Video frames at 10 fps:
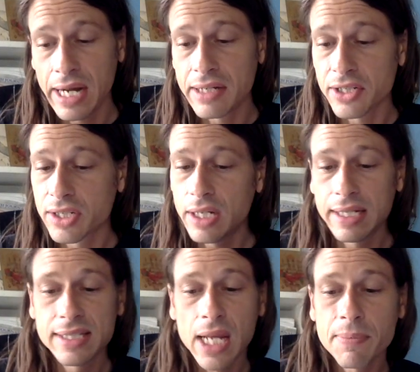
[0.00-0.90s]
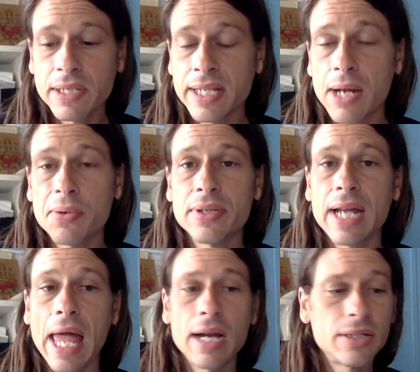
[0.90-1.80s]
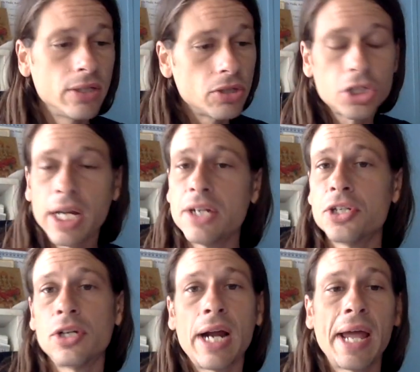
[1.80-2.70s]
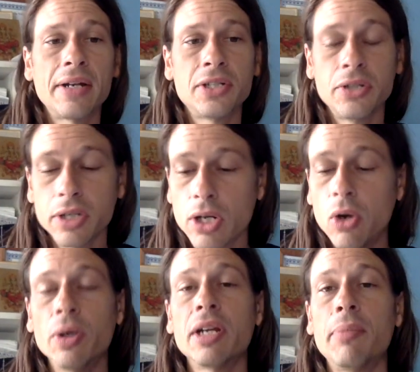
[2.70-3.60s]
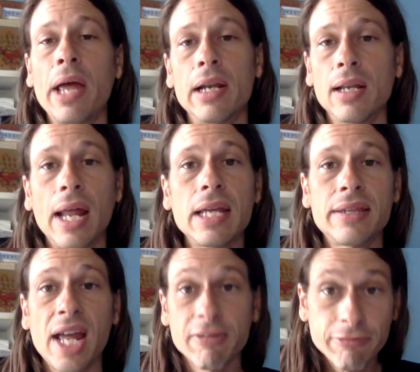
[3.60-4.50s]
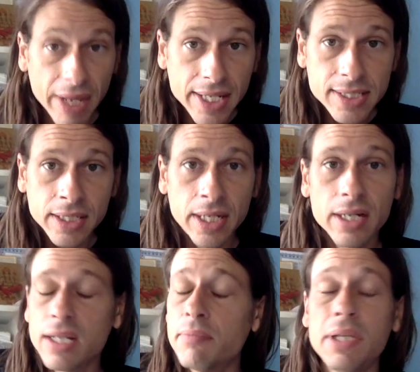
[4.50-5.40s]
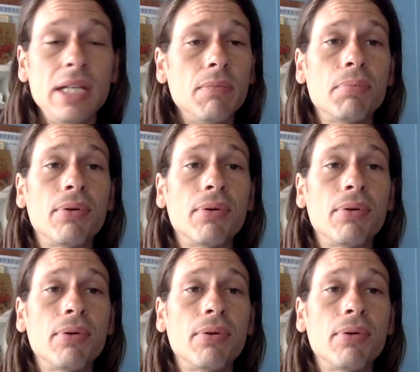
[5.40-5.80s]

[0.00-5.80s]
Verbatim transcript: and just accepting that with an attitude changing your attitude and going about it like that facing it can be